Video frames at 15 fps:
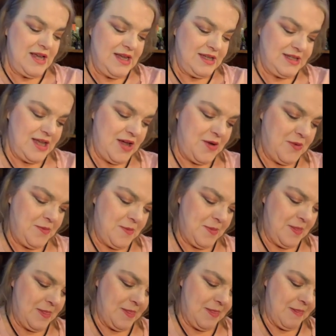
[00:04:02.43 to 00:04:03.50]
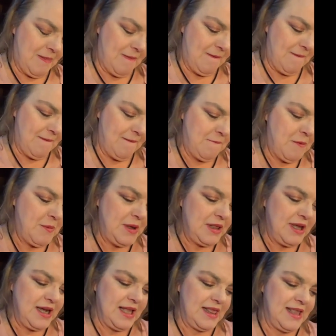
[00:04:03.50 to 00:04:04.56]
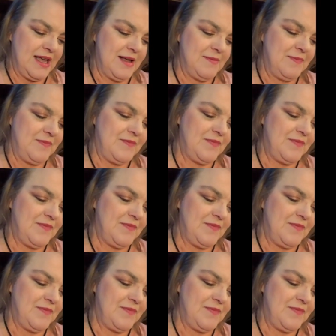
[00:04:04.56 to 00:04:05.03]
So, when we look at them,